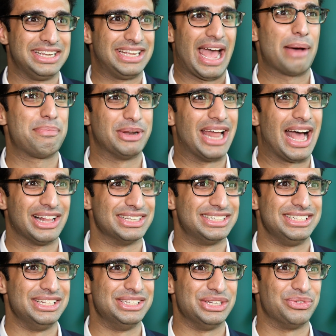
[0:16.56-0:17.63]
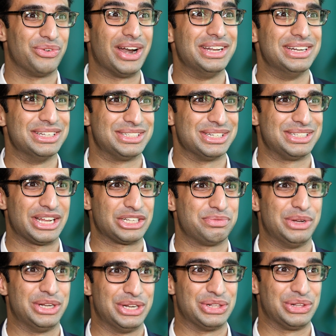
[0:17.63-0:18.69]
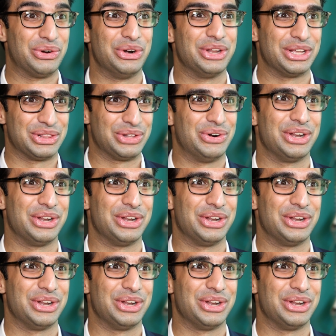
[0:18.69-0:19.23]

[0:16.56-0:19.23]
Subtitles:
gap analyses and readiness assessment and learning.